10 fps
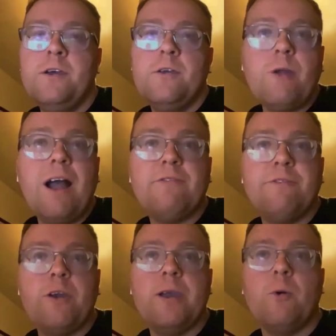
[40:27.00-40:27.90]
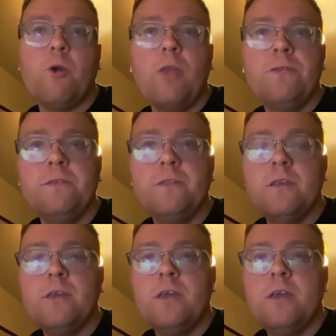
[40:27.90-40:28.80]
right, fuck it, we're on.
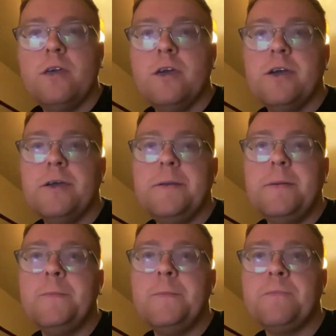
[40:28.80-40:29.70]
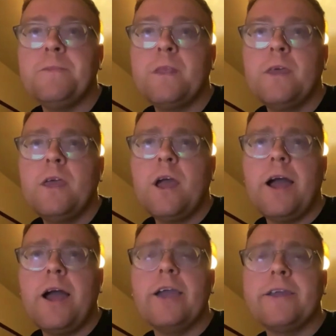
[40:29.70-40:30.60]
Um,
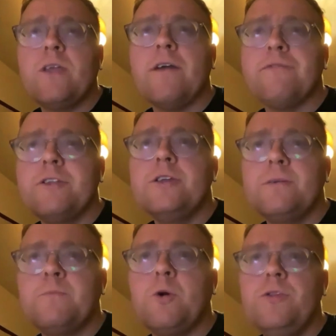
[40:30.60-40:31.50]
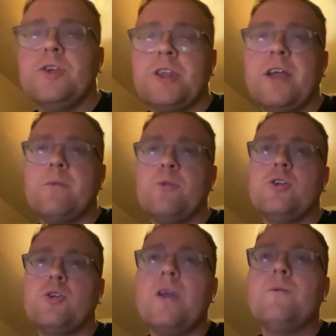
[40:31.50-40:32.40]
I could definitely understand and would
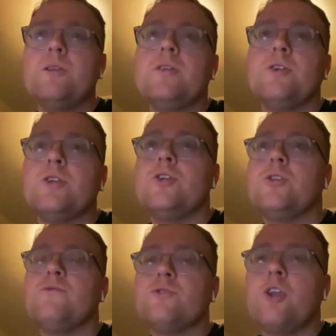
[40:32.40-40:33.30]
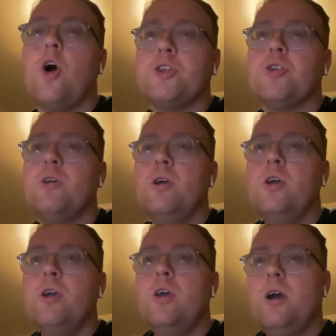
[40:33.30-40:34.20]
agree with the decision of not
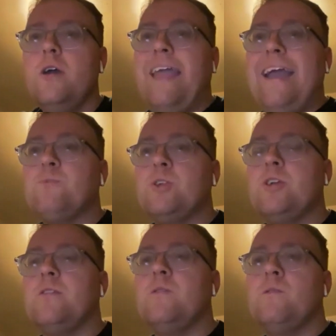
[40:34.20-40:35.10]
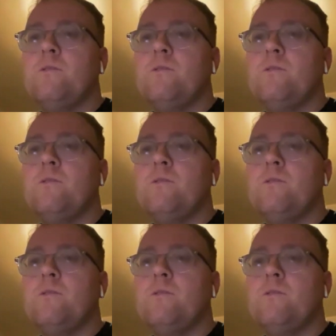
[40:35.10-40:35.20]
announcing